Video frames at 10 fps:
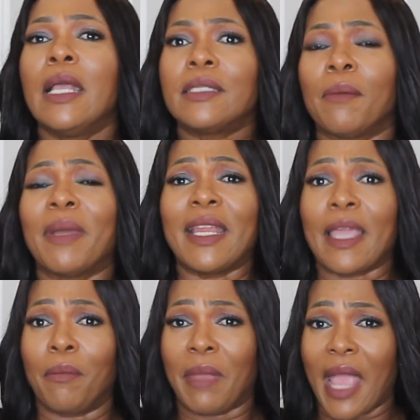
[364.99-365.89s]
Somebody
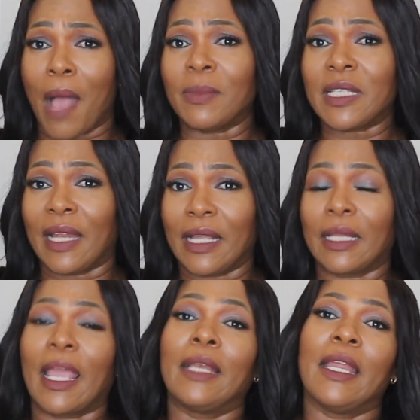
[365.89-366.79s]
can be arm's
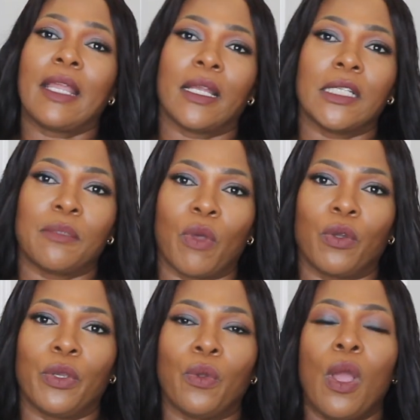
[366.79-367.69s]
length and they can
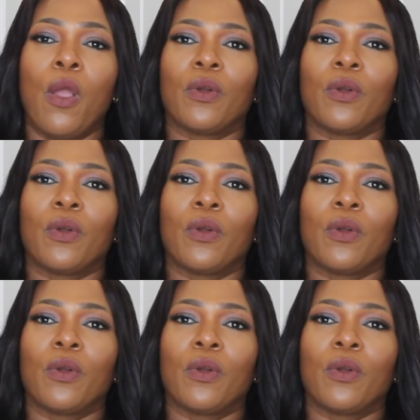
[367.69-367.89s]
smell you,